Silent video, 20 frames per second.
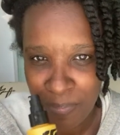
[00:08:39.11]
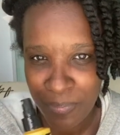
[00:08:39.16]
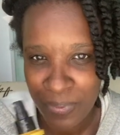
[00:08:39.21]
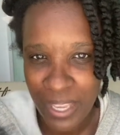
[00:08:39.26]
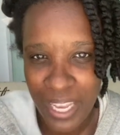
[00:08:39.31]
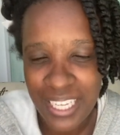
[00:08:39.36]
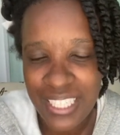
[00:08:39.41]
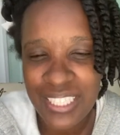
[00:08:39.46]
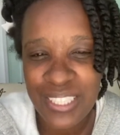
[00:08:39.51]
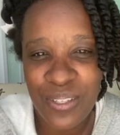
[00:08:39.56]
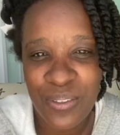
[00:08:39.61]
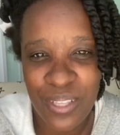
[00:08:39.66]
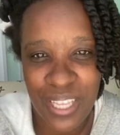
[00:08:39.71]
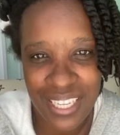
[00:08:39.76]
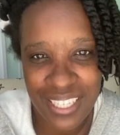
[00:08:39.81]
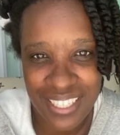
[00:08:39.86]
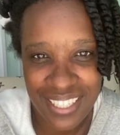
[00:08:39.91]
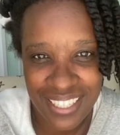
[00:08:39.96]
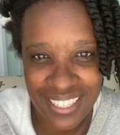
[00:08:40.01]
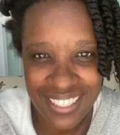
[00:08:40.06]
I just don't like
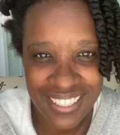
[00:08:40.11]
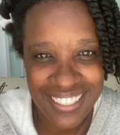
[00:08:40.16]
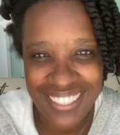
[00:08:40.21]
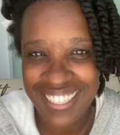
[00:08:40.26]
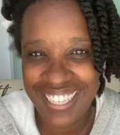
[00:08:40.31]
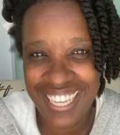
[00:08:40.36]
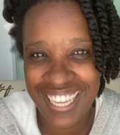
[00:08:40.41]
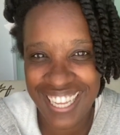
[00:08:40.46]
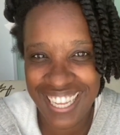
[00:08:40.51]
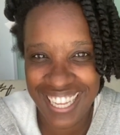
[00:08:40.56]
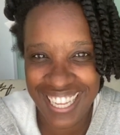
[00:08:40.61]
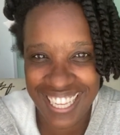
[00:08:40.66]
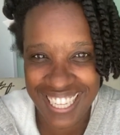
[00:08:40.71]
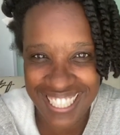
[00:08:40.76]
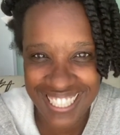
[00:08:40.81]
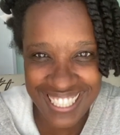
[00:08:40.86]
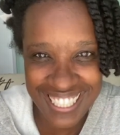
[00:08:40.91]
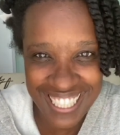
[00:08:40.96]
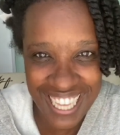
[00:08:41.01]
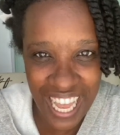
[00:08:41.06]
it.
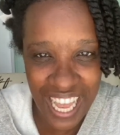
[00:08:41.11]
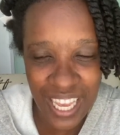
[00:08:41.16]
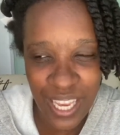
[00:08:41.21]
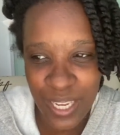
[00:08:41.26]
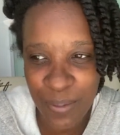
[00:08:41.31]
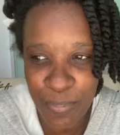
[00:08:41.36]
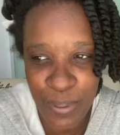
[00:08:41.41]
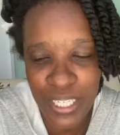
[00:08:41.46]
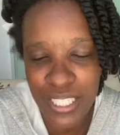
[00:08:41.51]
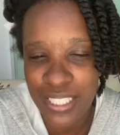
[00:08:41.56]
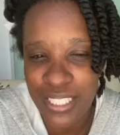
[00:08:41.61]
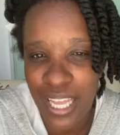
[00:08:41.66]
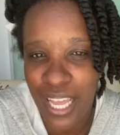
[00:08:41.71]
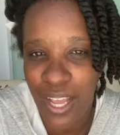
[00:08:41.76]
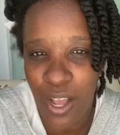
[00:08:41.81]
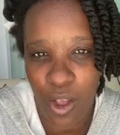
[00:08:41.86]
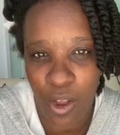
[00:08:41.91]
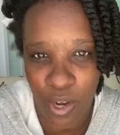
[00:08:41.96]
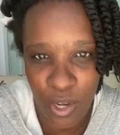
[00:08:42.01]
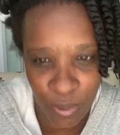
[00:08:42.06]
but it's not
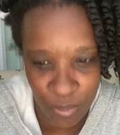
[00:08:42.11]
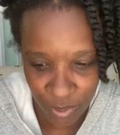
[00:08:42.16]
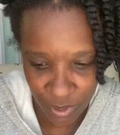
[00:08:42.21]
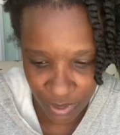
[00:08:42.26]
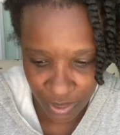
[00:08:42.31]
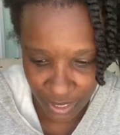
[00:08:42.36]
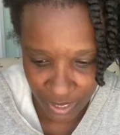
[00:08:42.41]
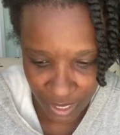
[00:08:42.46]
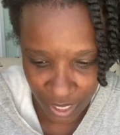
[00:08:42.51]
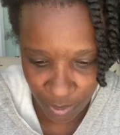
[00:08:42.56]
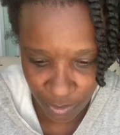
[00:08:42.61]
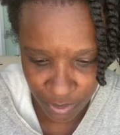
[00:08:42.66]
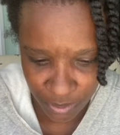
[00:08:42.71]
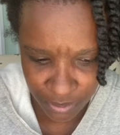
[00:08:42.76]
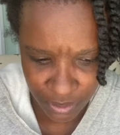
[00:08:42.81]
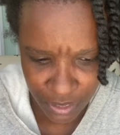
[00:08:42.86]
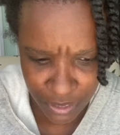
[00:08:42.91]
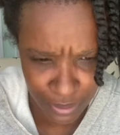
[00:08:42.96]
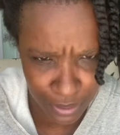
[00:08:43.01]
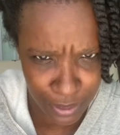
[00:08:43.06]
horrible. Like, I would
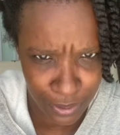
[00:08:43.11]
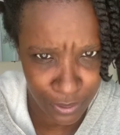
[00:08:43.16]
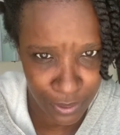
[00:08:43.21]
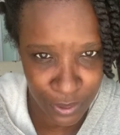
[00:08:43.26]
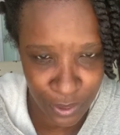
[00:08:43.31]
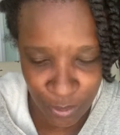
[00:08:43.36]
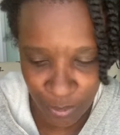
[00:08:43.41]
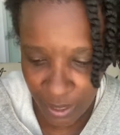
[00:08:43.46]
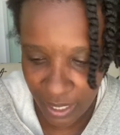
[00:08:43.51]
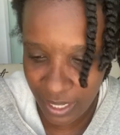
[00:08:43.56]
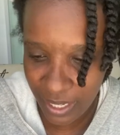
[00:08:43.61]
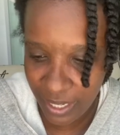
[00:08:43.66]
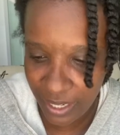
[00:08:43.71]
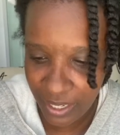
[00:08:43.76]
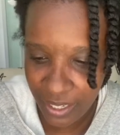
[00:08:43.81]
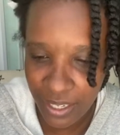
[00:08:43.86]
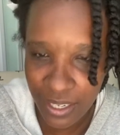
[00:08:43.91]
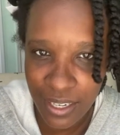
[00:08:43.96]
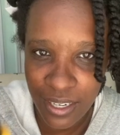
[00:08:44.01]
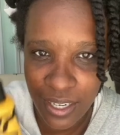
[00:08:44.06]
continue to do my
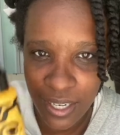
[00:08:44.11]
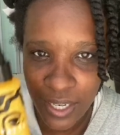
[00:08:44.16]
hair.